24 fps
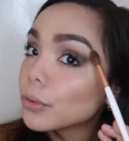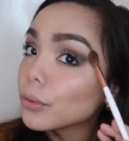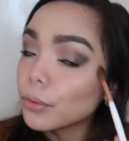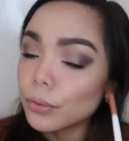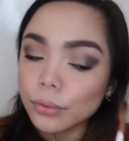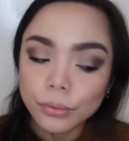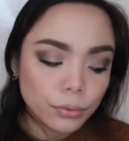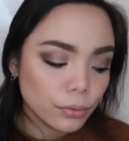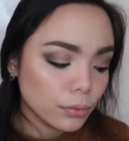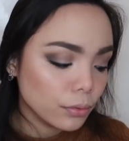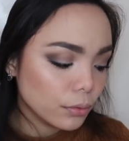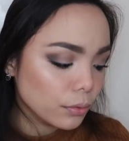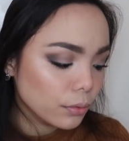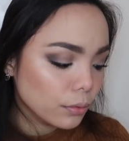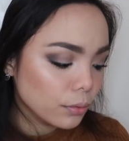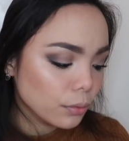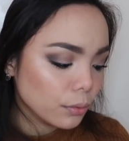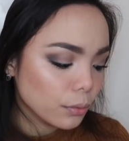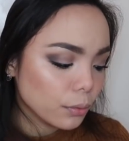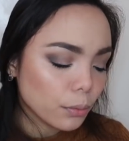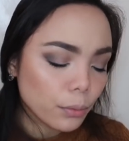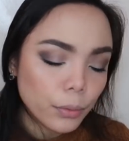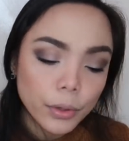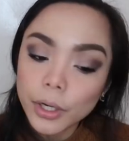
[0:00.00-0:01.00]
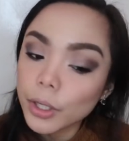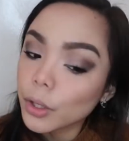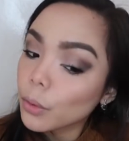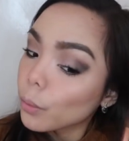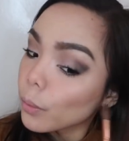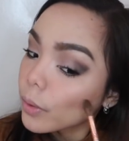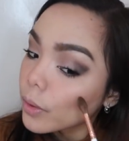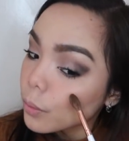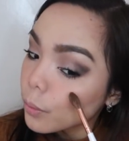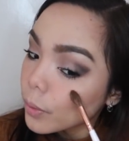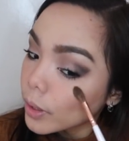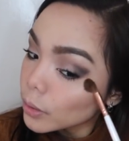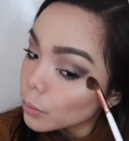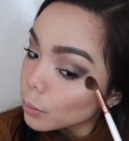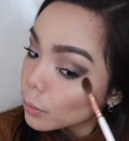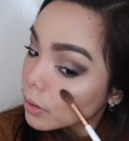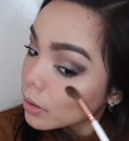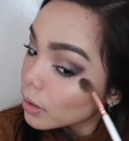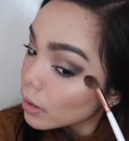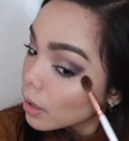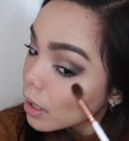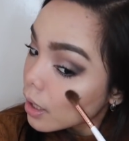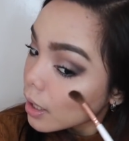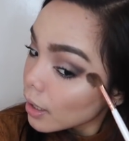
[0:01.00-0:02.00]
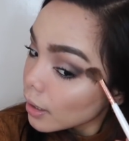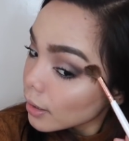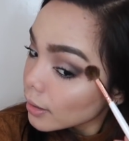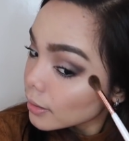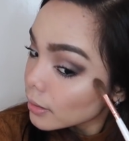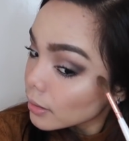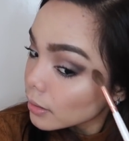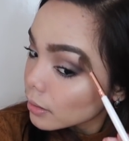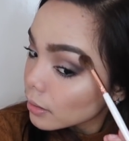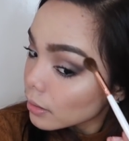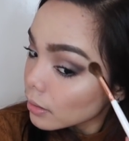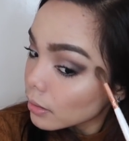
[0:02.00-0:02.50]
to work with what we got.